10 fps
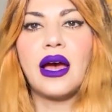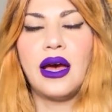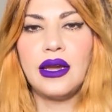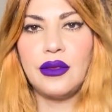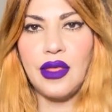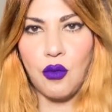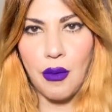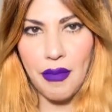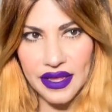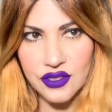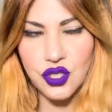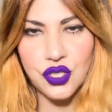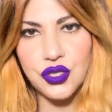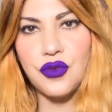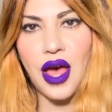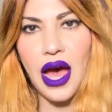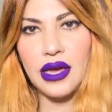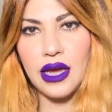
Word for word: and they were meant to do that.